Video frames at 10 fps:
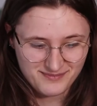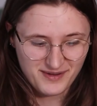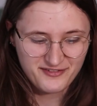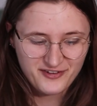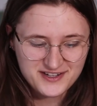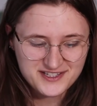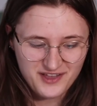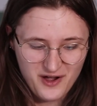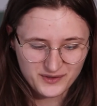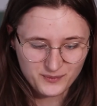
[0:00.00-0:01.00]
my first
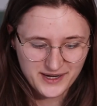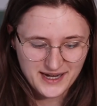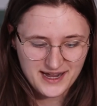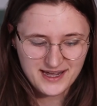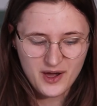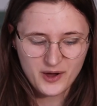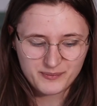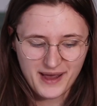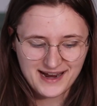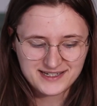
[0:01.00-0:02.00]
thought when I
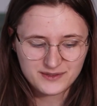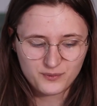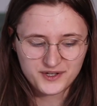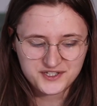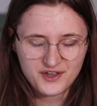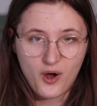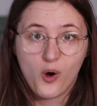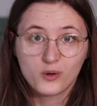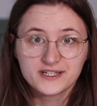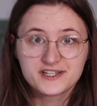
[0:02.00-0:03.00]
unpacked it was,
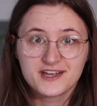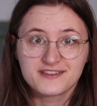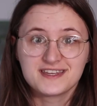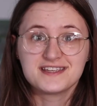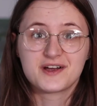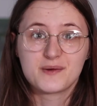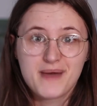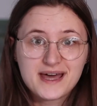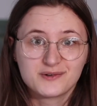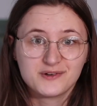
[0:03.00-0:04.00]
holy shit, these are
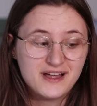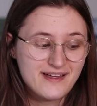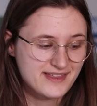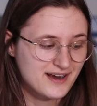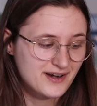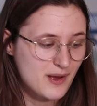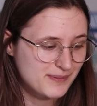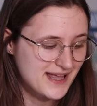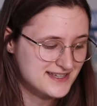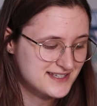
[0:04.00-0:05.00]
metal. They are not
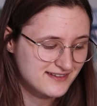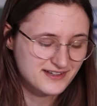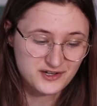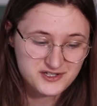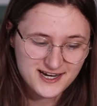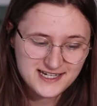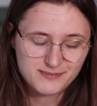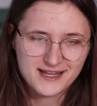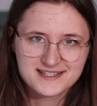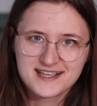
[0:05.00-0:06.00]
plastic, they're not shiny
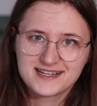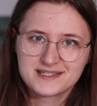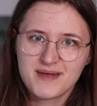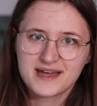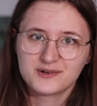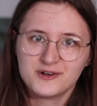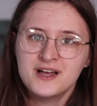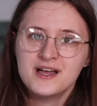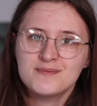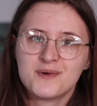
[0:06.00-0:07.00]
plastic, it's metal.
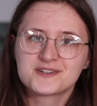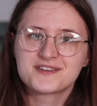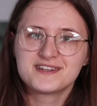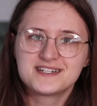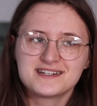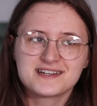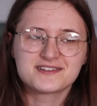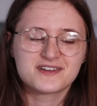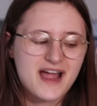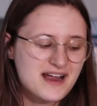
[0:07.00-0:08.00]
Most of the
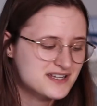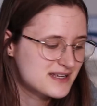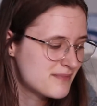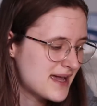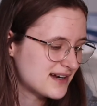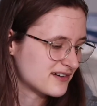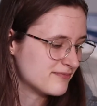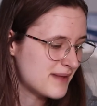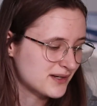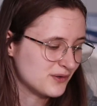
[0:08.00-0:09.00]
details are actually made out of
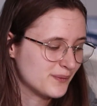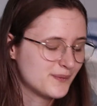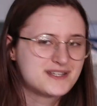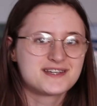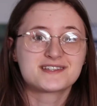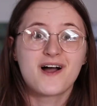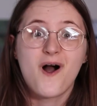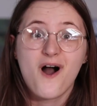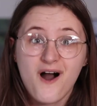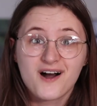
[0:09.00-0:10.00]
metal, which is
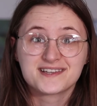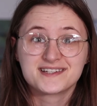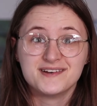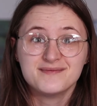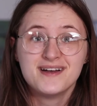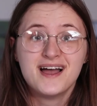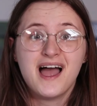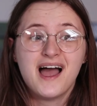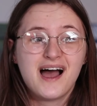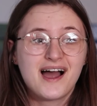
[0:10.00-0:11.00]
awesome.
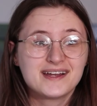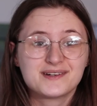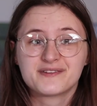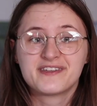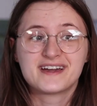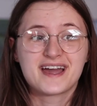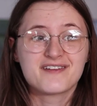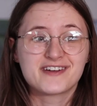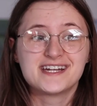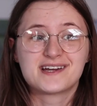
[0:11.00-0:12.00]
I don't think I
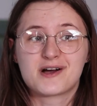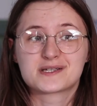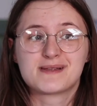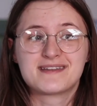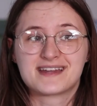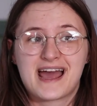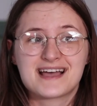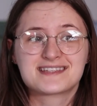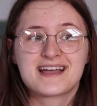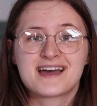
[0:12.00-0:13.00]
have any cosplay that
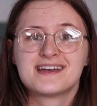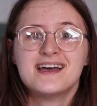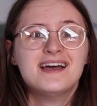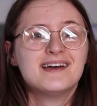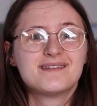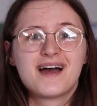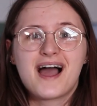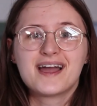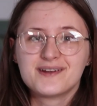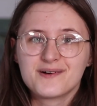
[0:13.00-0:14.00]
has that.
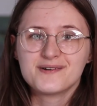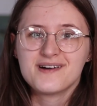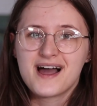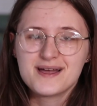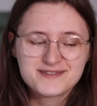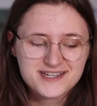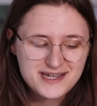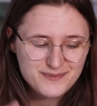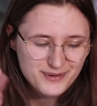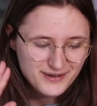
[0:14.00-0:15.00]
I know I'm
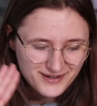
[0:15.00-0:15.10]
cheap,